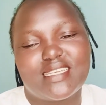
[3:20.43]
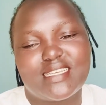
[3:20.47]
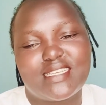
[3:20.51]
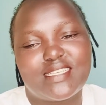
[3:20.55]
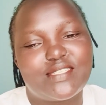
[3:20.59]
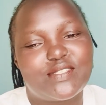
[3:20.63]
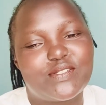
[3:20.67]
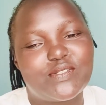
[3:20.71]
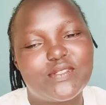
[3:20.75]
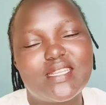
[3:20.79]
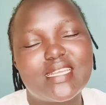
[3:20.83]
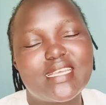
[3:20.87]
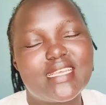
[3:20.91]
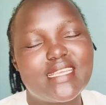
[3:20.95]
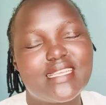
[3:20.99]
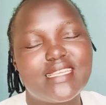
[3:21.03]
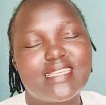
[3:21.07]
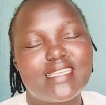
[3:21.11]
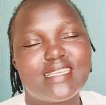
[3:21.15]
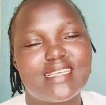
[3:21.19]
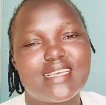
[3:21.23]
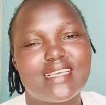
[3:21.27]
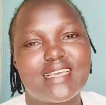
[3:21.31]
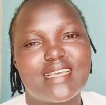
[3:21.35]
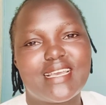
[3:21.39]

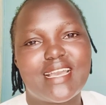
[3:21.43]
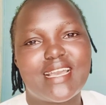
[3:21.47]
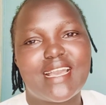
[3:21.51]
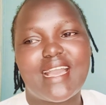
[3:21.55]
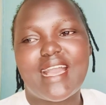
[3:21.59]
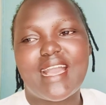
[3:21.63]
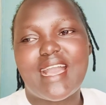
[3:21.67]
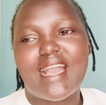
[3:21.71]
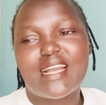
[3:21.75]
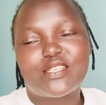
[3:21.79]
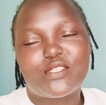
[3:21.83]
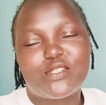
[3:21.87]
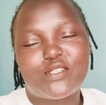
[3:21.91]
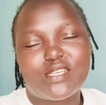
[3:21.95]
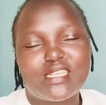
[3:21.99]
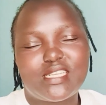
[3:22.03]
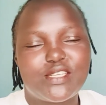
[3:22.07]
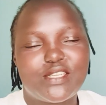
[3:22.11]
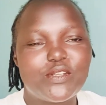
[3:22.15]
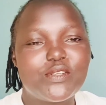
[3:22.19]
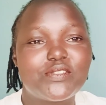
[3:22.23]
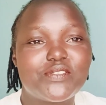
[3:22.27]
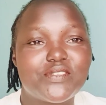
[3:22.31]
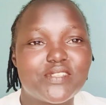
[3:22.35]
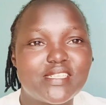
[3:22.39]
today, actually
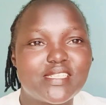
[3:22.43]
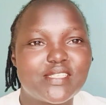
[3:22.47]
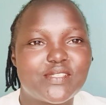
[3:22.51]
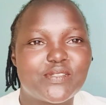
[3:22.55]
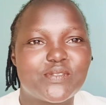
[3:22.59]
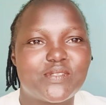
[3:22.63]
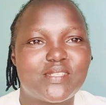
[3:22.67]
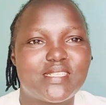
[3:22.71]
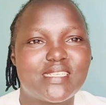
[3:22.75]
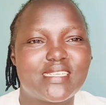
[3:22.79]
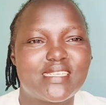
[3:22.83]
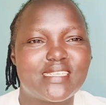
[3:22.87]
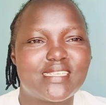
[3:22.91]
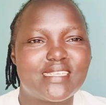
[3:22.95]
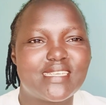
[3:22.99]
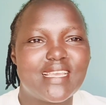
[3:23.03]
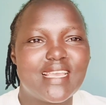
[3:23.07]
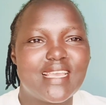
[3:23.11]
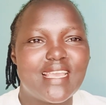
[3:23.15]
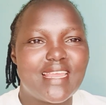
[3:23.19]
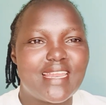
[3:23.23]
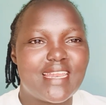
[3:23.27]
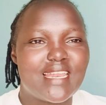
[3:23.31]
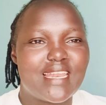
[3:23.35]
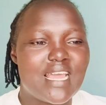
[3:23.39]
not really today,
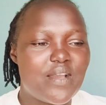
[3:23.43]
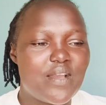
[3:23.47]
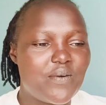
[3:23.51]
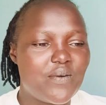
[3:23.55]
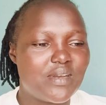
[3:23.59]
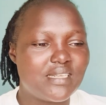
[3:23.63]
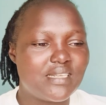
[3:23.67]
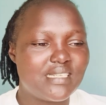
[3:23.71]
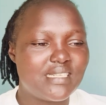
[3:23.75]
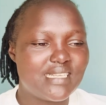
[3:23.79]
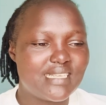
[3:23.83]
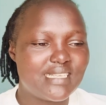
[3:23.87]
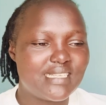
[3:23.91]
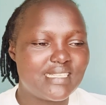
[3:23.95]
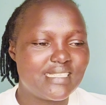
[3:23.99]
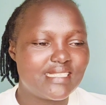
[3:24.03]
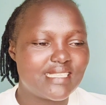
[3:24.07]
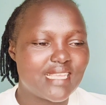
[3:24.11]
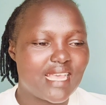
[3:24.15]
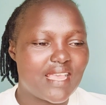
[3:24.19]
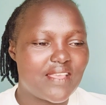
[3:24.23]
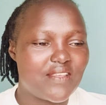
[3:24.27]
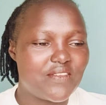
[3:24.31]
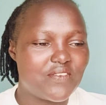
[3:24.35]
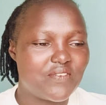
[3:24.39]
nowadays
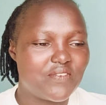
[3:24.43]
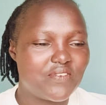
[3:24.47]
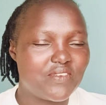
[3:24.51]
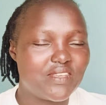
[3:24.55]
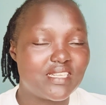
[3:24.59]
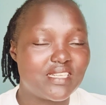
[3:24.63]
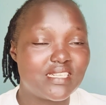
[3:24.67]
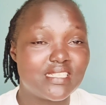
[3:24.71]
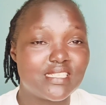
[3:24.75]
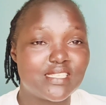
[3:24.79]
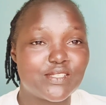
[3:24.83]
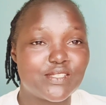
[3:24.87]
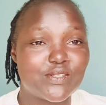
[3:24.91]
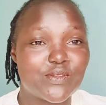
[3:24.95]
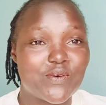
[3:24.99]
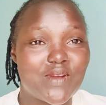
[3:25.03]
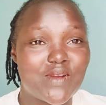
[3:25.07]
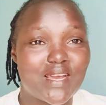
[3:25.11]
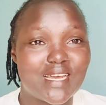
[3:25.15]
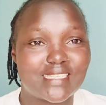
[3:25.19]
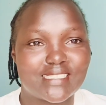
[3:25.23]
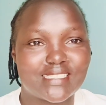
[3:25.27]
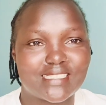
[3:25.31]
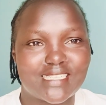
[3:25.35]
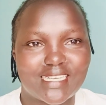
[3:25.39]
I feel so
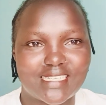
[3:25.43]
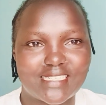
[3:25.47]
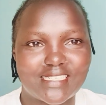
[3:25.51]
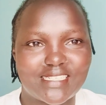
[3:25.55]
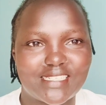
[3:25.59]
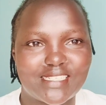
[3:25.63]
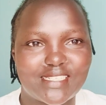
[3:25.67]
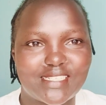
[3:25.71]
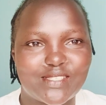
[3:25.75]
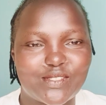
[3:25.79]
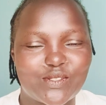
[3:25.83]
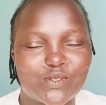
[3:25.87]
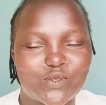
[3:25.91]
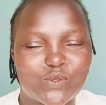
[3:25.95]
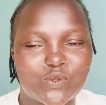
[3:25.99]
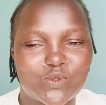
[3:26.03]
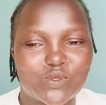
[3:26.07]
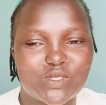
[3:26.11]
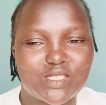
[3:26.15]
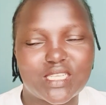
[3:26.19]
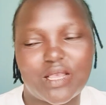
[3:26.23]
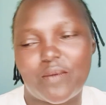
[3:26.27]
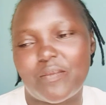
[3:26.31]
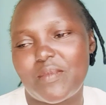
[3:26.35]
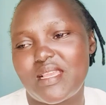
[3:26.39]
attached to
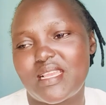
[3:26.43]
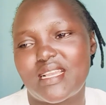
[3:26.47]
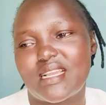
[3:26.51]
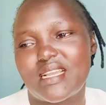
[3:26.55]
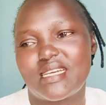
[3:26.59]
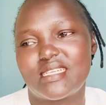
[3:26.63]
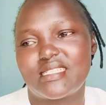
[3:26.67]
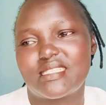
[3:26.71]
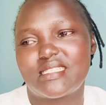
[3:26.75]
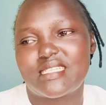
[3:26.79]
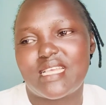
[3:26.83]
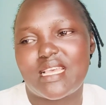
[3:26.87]
Jamaicans.